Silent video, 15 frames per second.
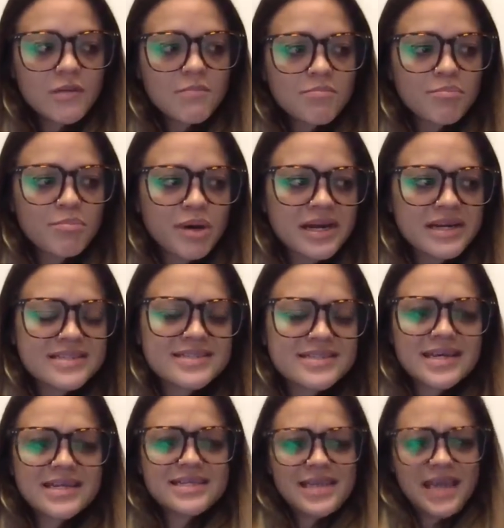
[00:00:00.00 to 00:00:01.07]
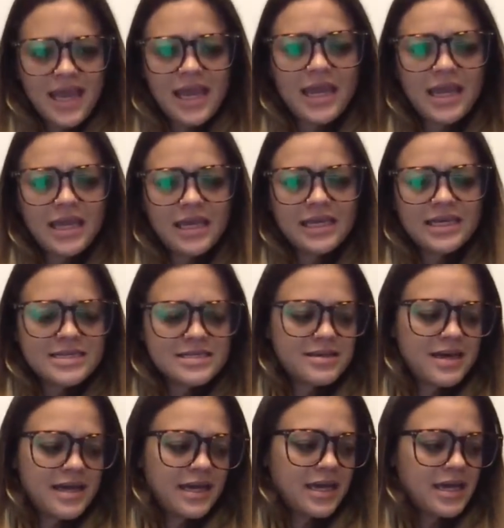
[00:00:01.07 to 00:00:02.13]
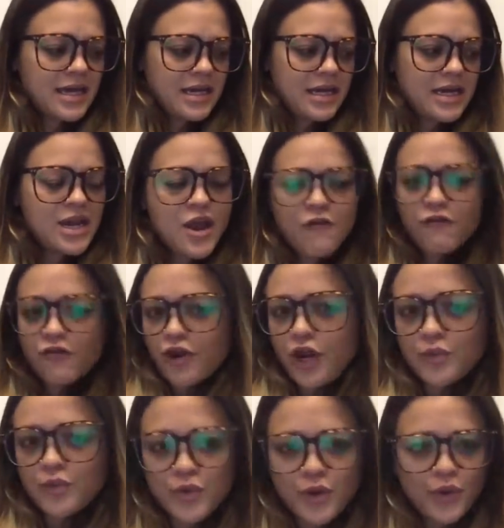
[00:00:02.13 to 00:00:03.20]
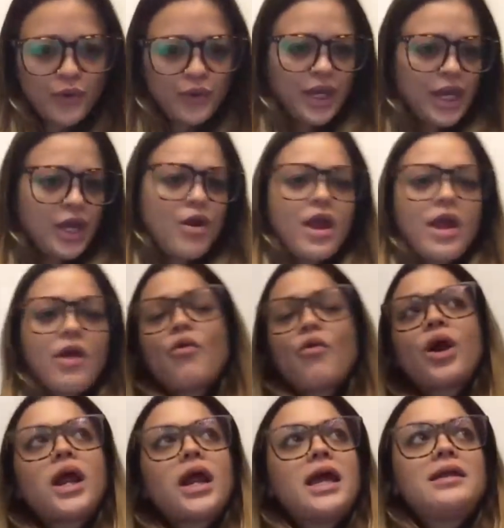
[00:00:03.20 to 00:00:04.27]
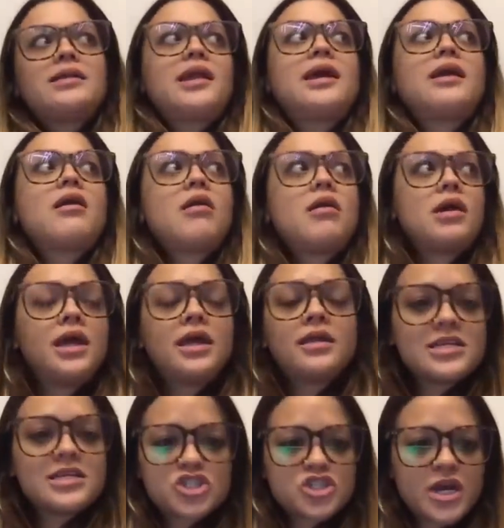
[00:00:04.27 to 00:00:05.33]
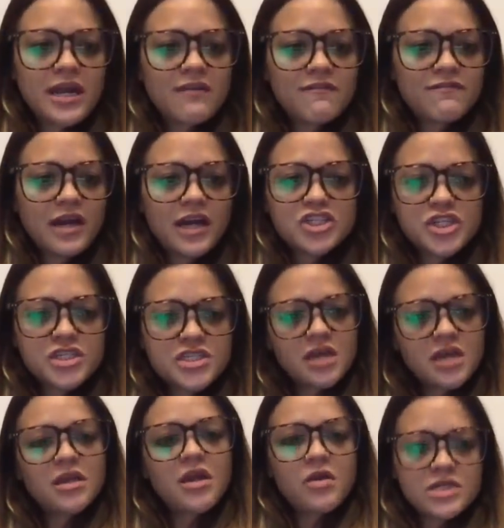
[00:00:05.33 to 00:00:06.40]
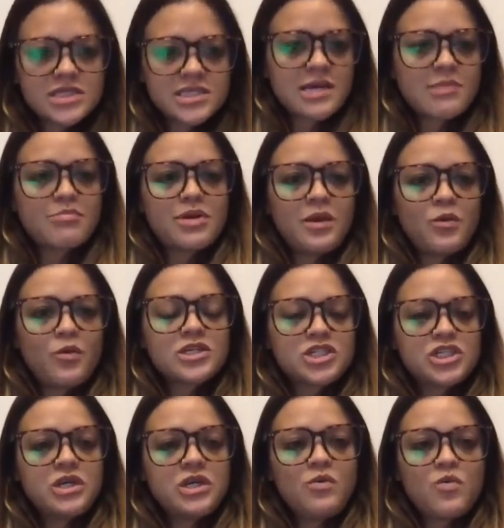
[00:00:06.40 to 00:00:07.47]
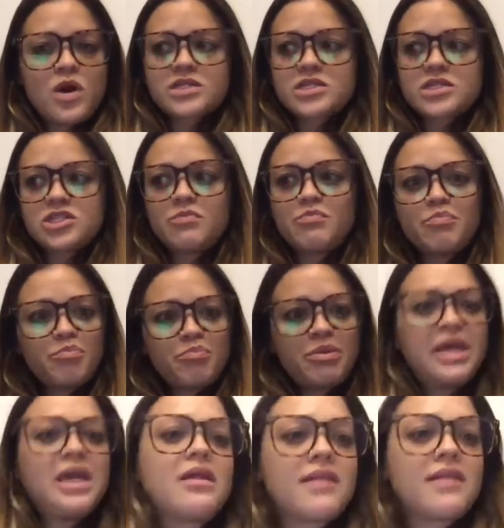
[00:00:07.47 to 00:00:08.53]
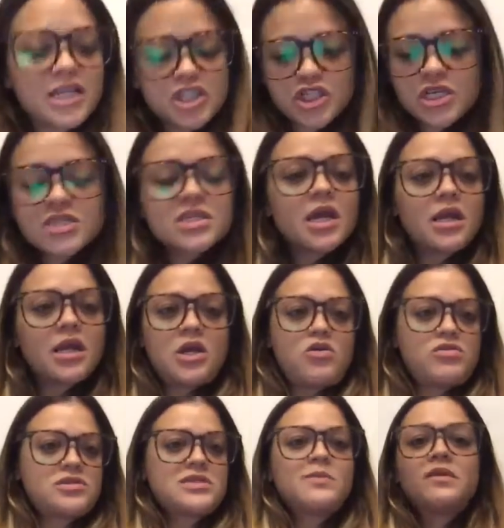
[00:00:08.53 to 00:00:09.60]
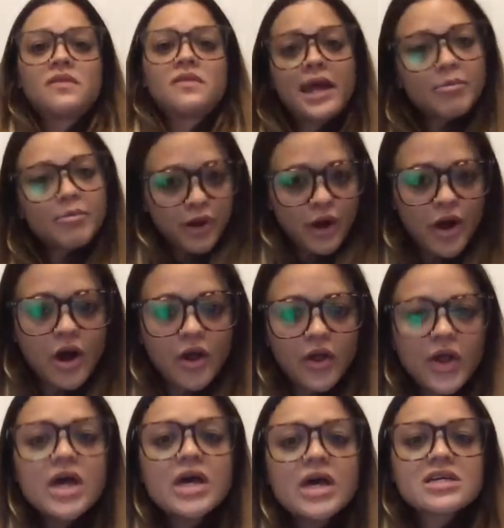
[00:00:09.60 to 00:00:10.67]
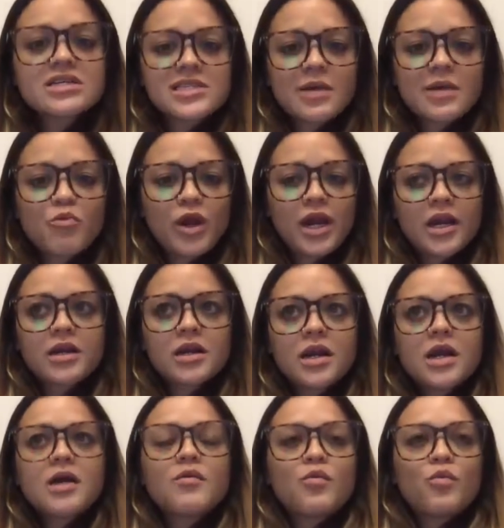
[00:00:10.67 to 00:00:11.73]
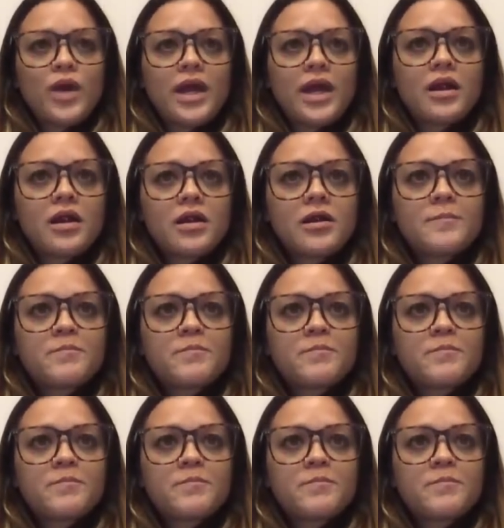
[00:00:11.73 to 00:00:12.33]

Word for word: but today is like never enrolling or in like in this giant fund, she's going to go to somebody where she wants to be. Like she's going to go to someone like Paul, somewhere where